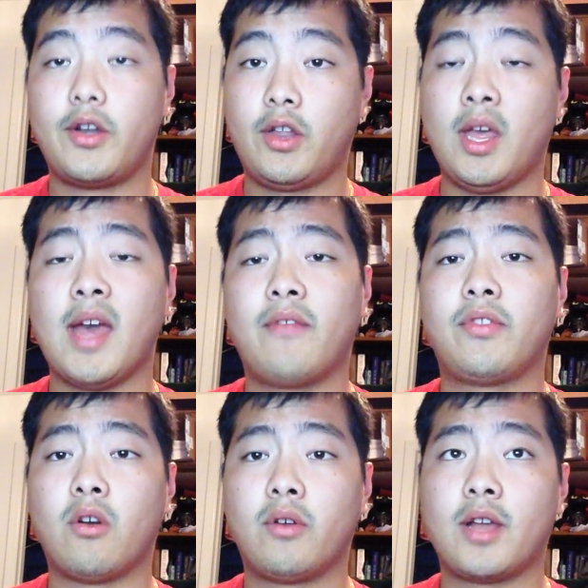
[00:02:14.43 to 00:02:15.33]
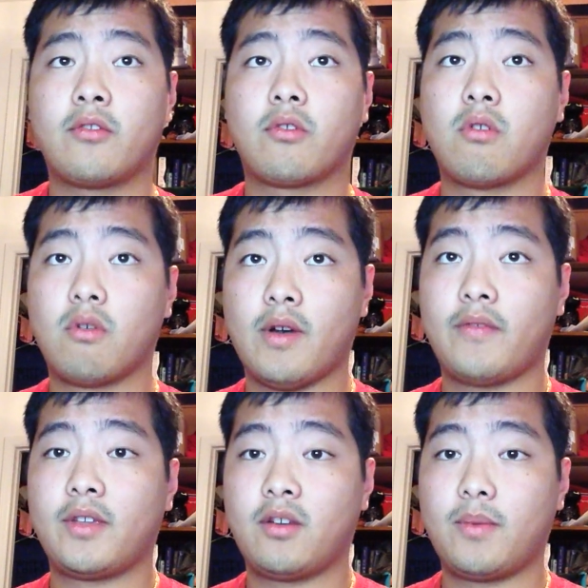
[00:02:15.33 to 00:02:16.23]
they have no natural
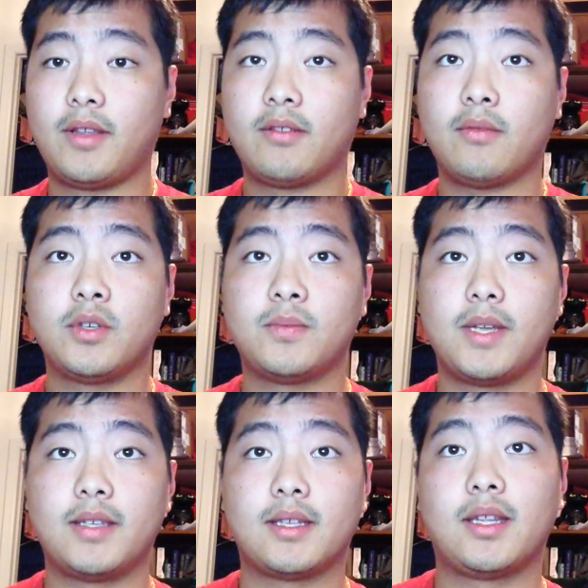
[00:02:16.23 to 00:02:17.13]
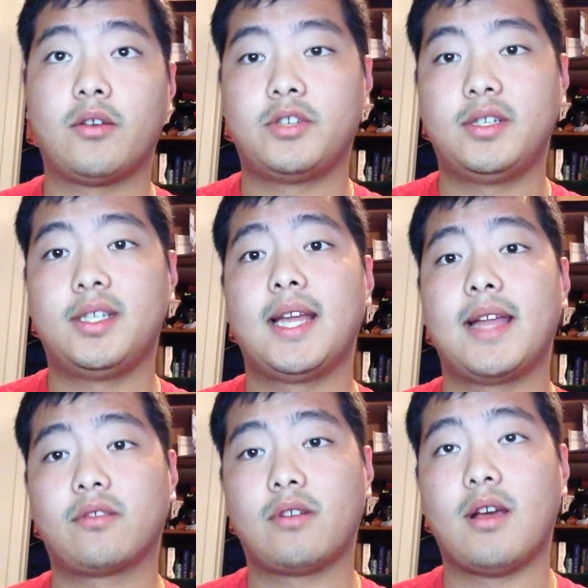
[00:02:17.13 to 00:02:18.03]
co-involved enemies, which means that the Argentine
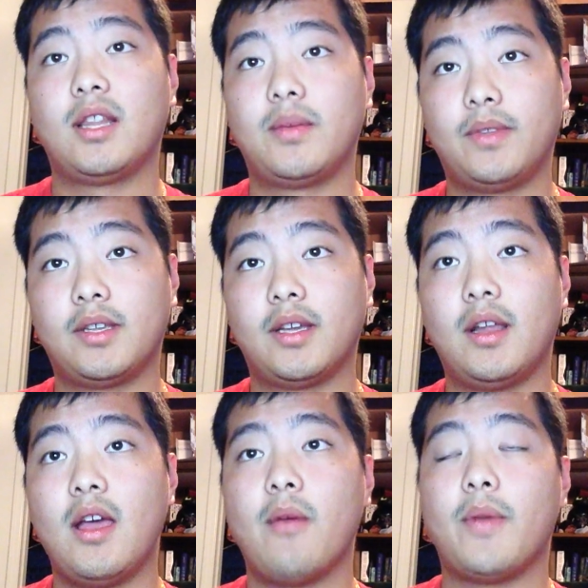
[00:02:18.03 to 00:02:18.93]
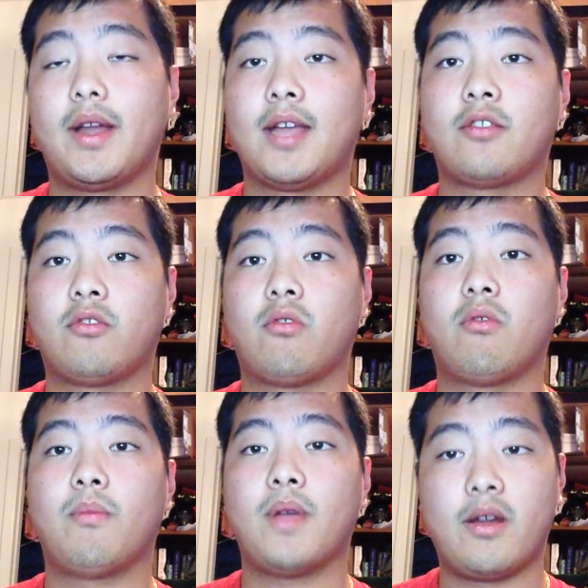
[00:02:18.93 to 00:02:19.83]
ants are not limited by
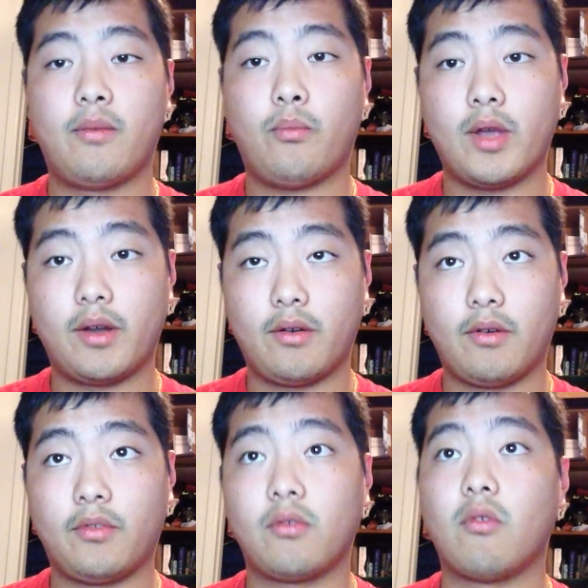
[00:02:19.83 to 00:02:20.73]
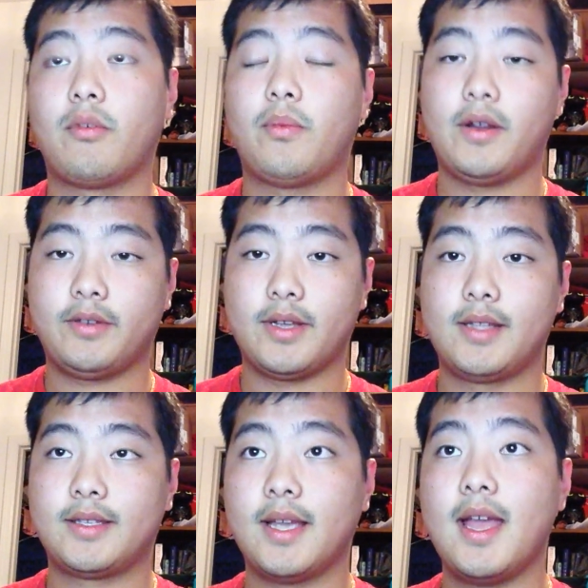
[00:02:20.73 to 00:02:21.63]
natural predators or
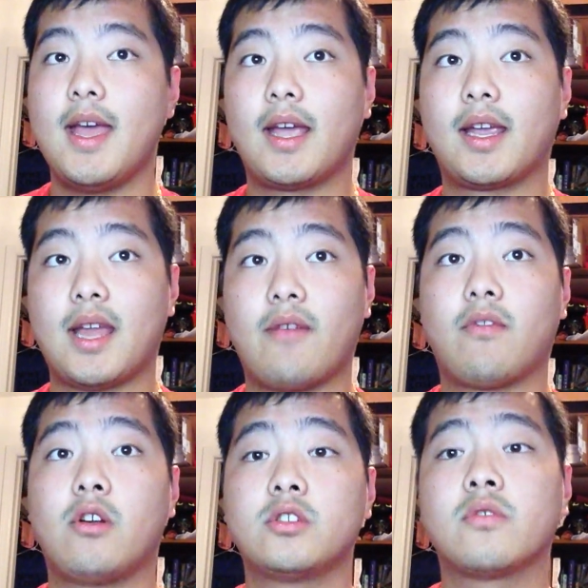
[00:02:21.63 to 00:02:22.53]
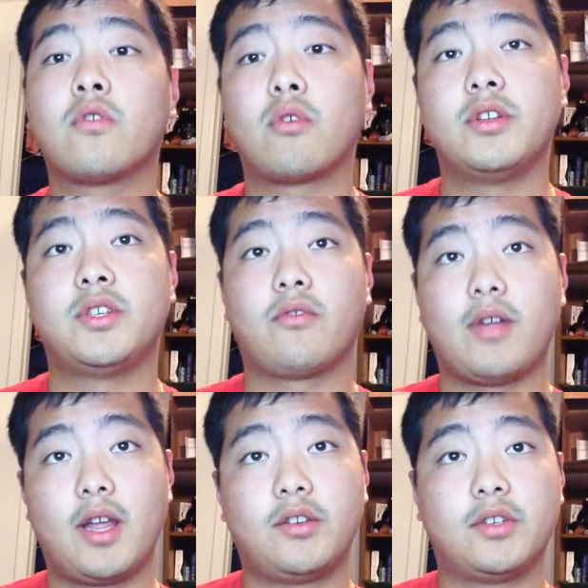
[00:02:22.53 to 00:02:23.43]
parasites and can have larger foraging
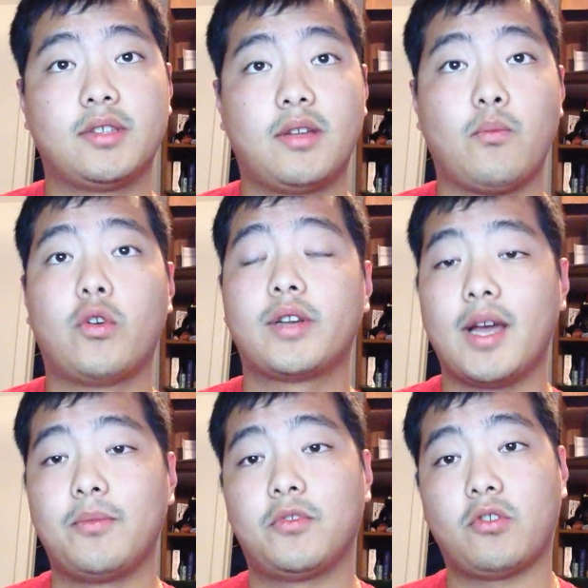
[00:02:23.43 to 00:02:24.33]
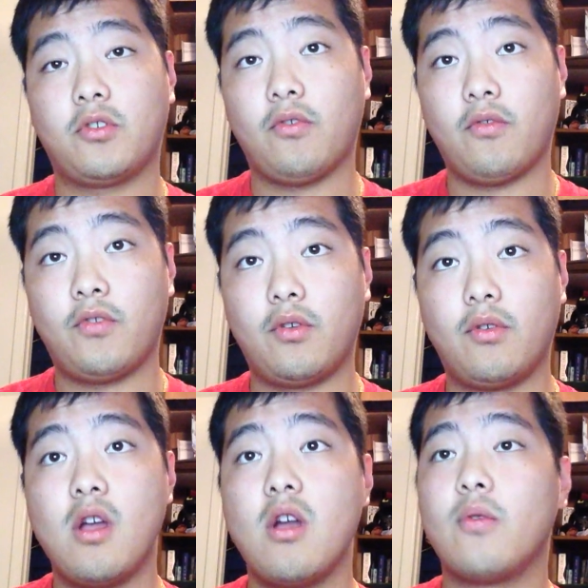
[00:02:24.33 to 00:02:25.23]
ranges and more time to search for
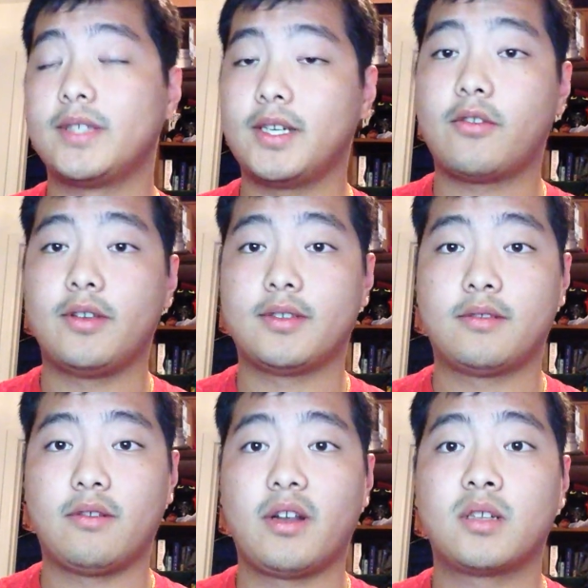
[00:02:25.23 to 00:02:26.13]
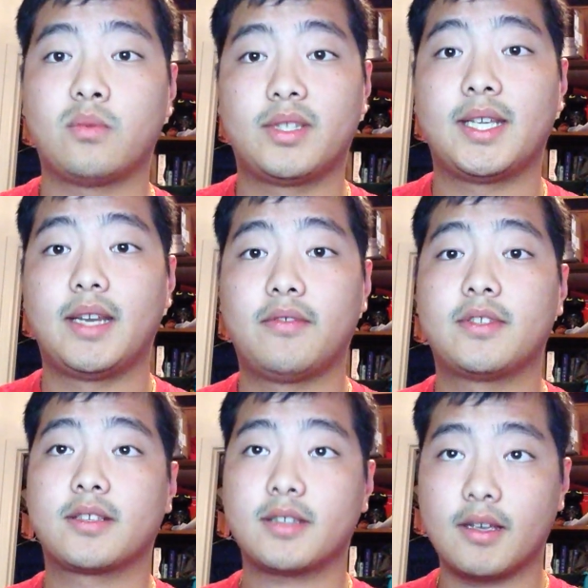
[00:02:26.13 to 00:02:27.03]
food, which increases their exploitative
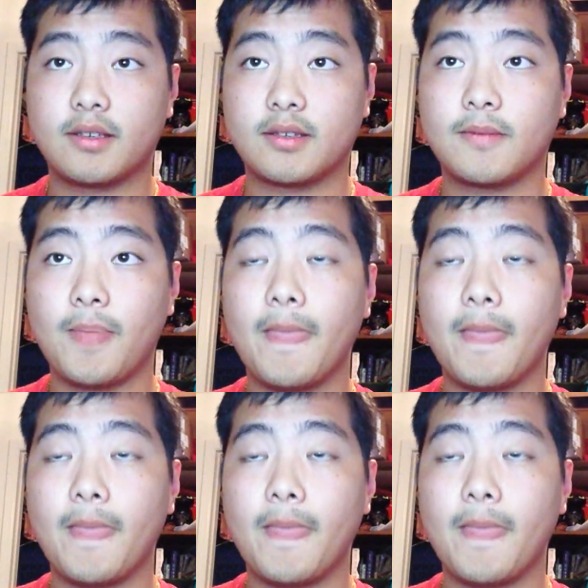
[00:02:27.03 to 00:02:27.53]
success.